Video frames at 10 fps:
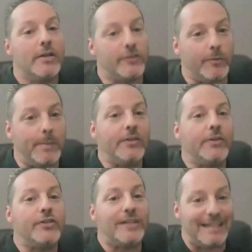So
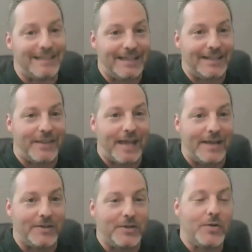Biller Genie did
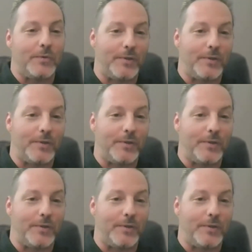that